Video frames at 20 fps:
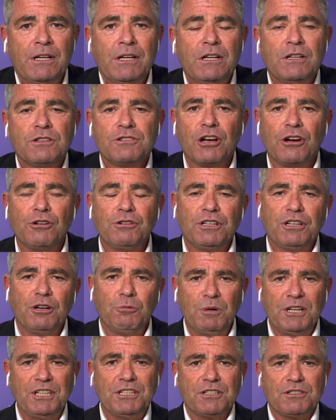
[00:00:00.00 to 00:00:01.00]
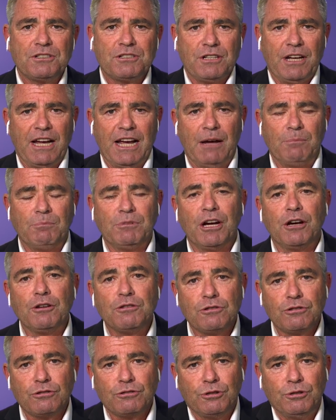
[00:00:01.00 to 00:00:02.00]
So can we just go
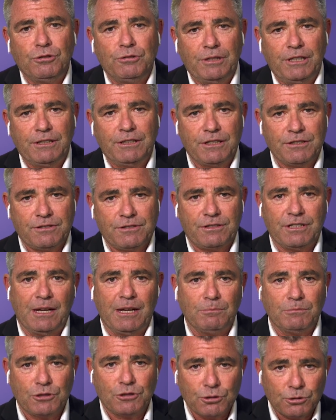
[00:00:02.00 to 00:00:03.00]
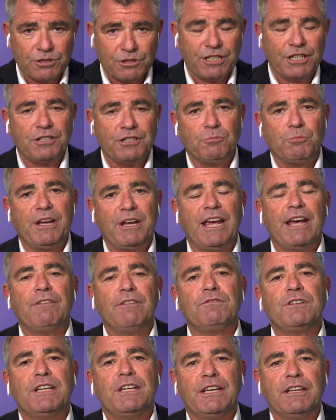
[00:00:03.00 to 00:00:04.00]
through in this short session we
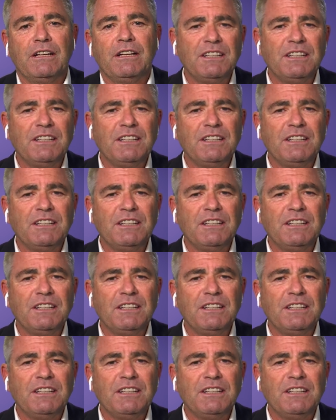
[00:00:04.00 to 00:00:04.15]
have together?